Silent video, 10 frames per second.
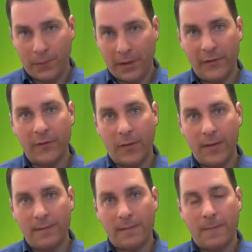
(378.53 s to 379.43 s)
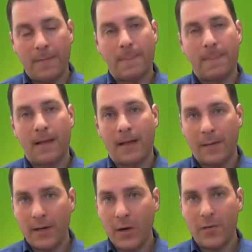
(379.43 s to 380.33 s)
please do it.
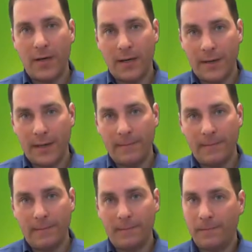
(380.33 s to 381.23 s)
Let me know that you did it.